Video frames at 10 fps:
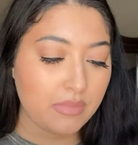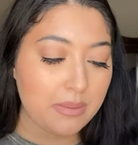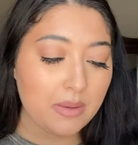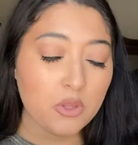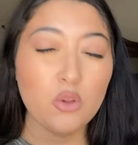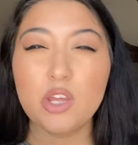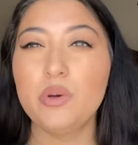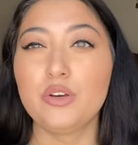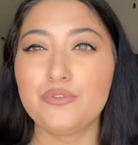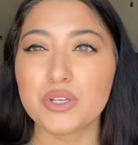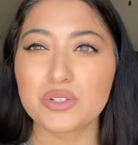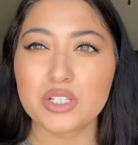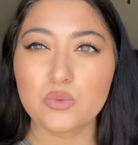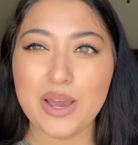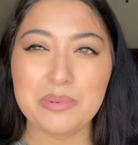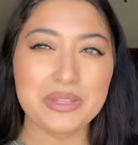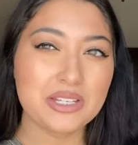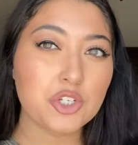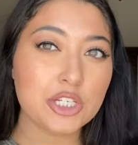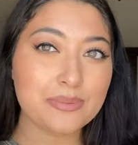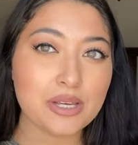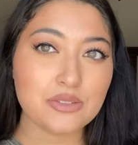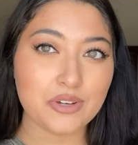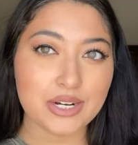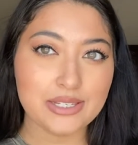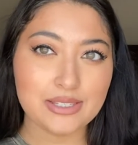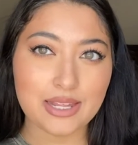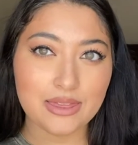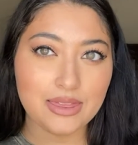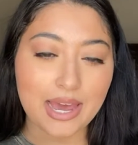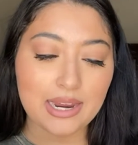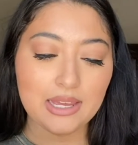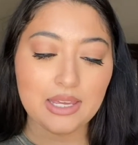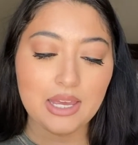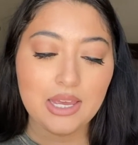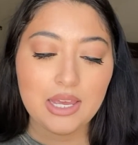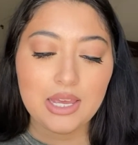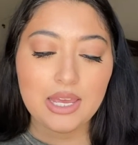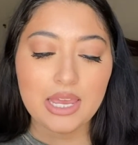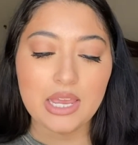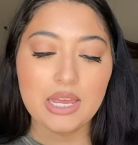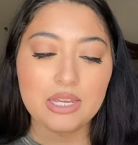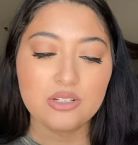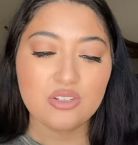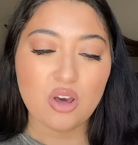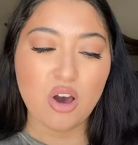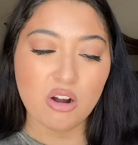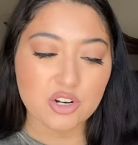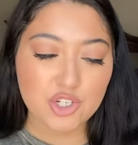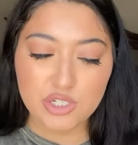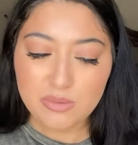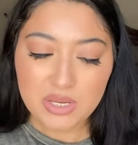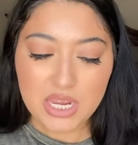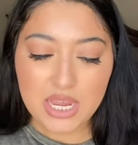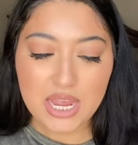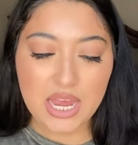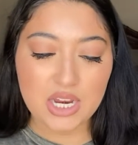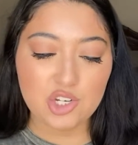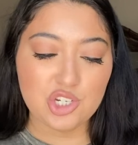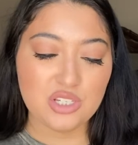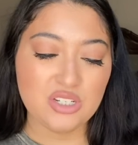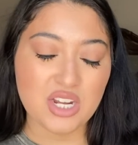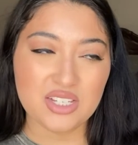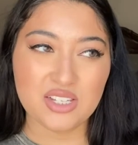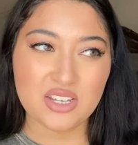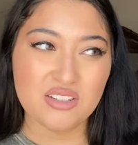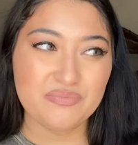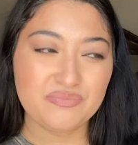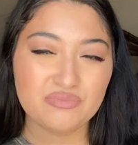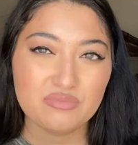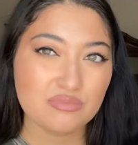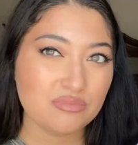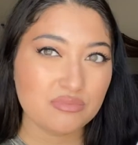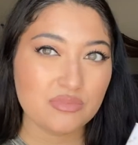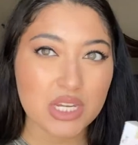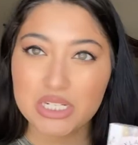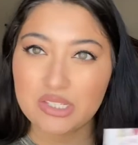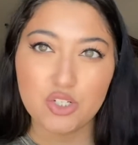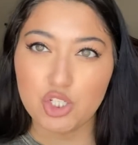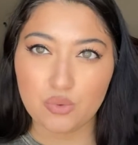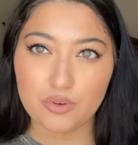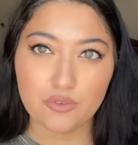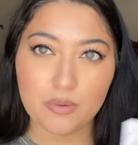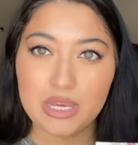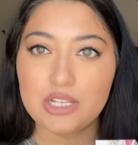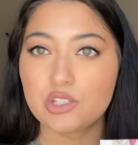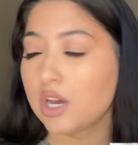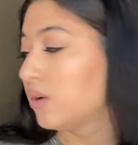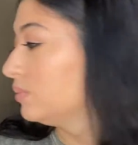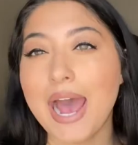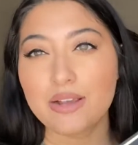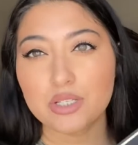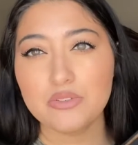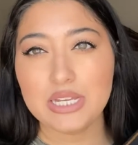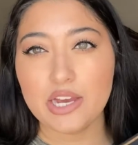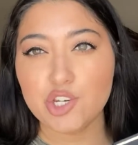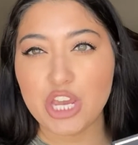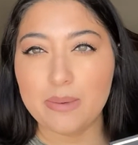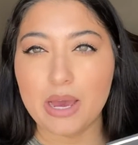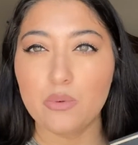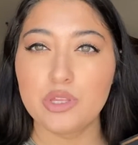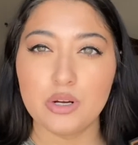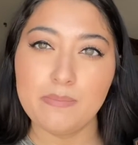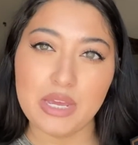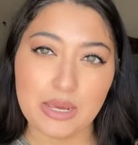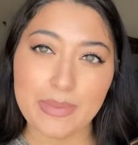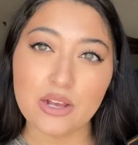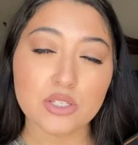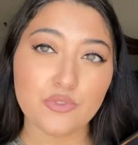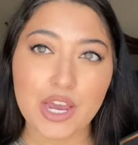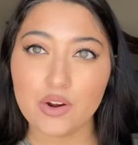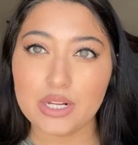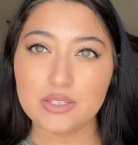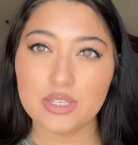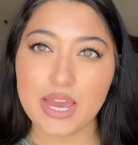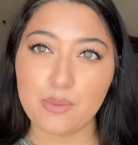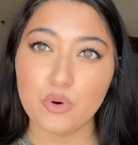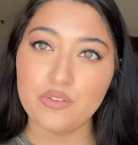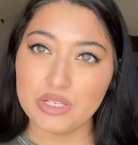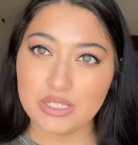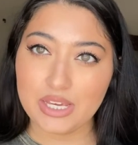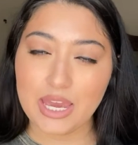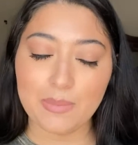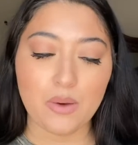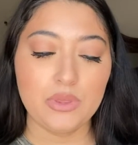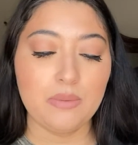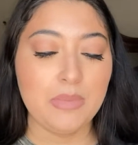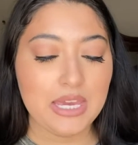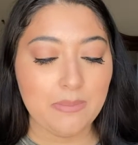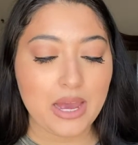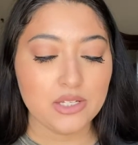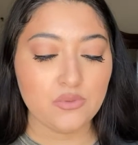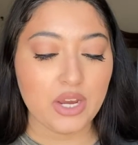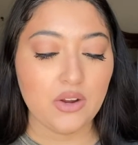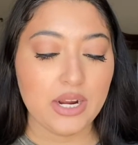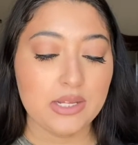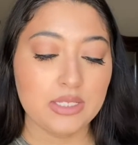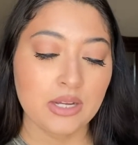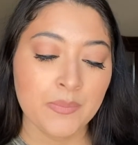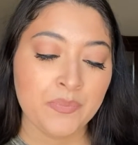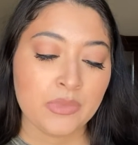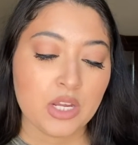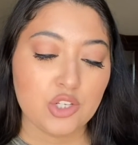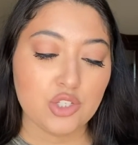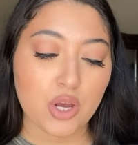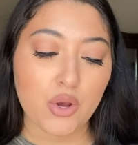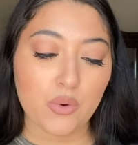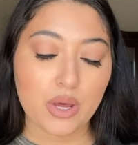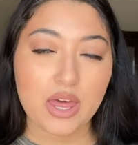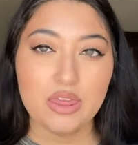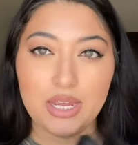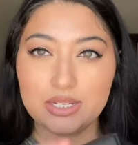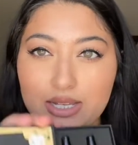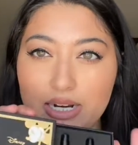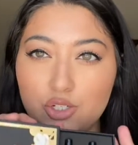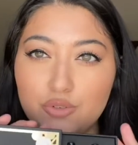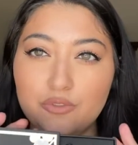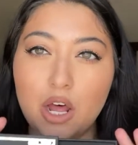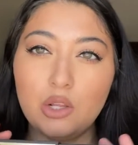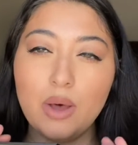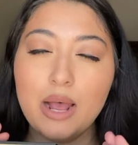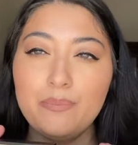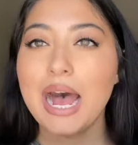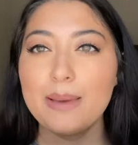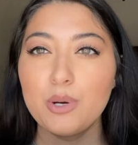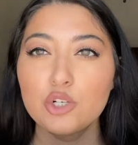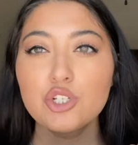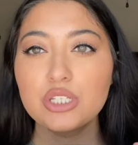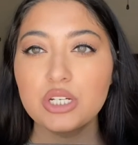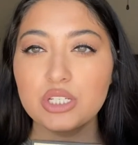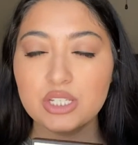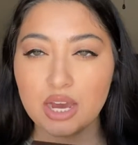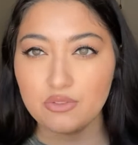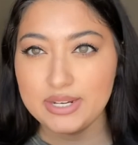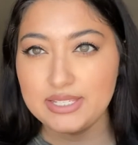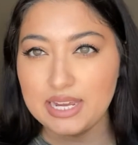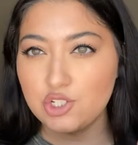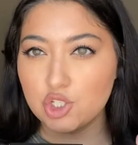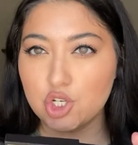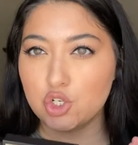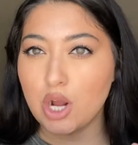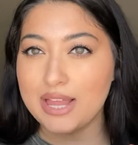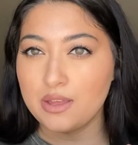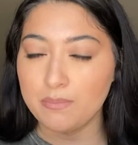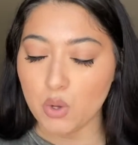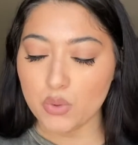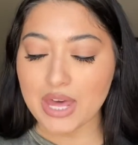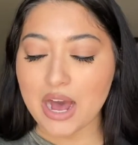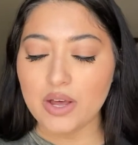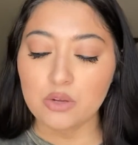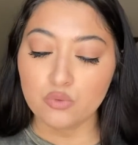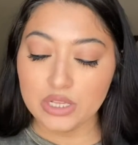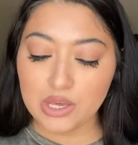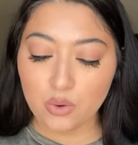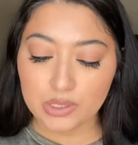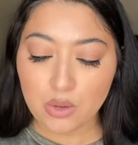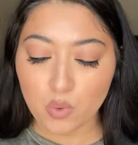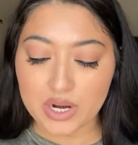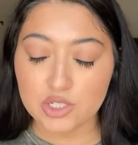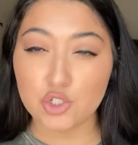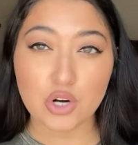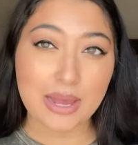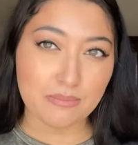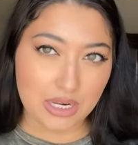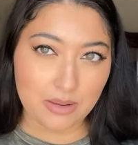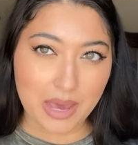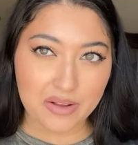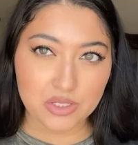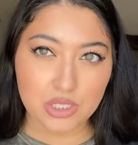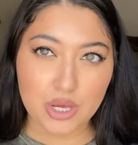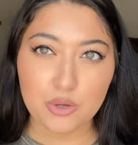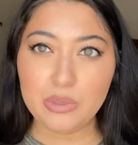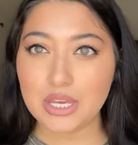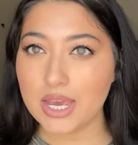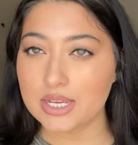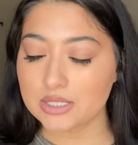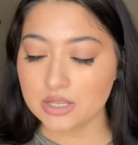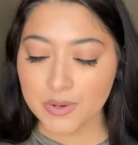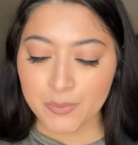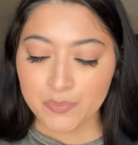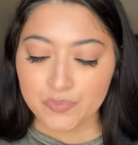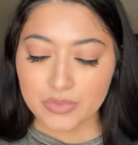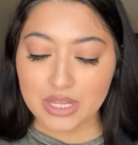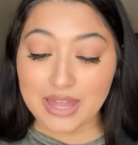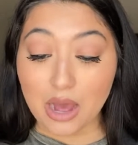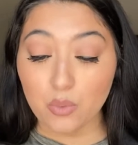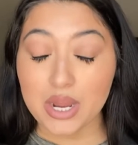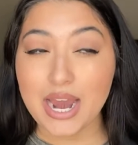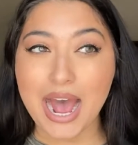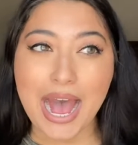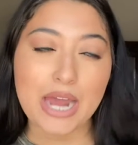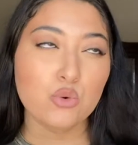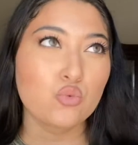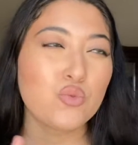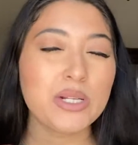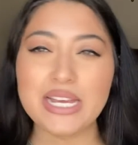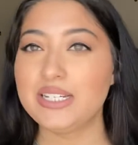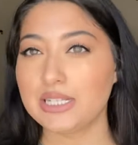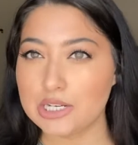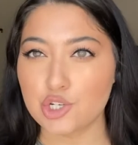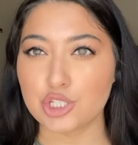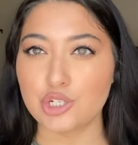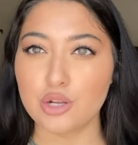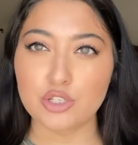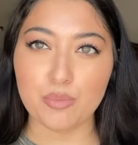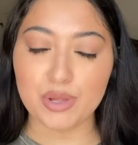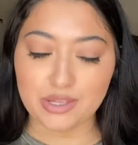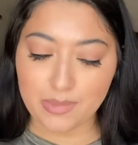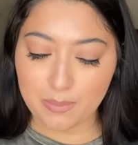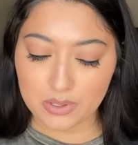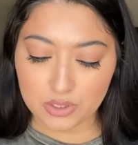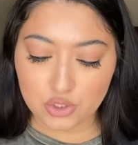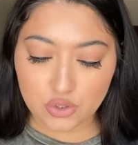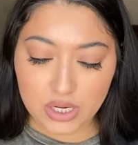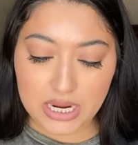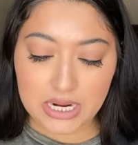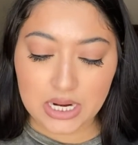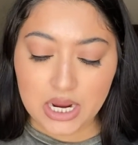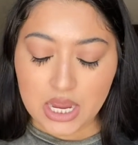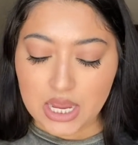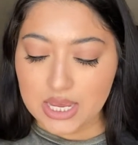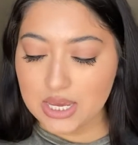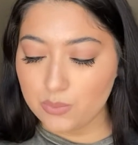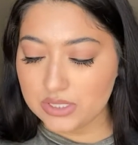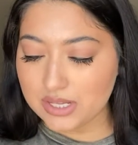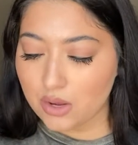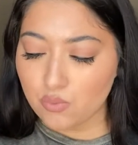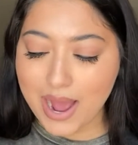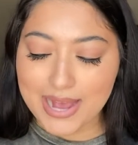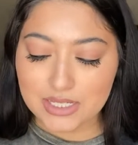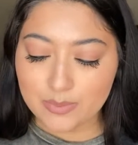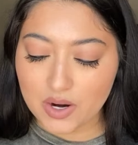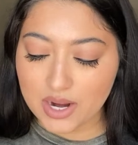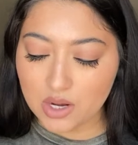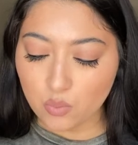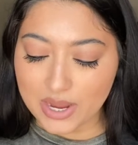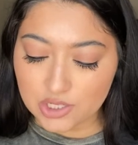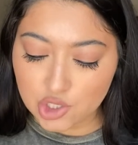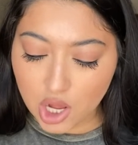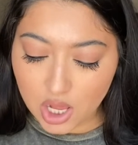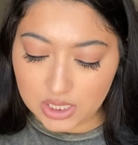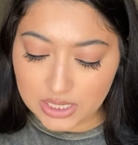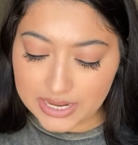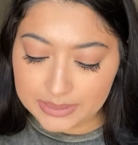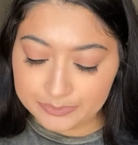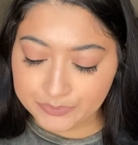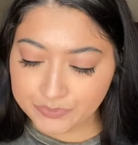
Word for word: Maybe I'm the only one who feels this way, but this just smells very synthetic and harsh to me. And it just doesn't, it doesn't do it for me. So House of Siage came out with their Minnie Mouse fragrance. They previously came out with the Mickey Mouse fragrance. So they decided to follow up. I purchased the Discovery Set just to try them both out. I really only wanted to try Minnie Mouse though, because that one had really delicious notes. I'll put them up on the screen. It was like raspberry and white chocolate.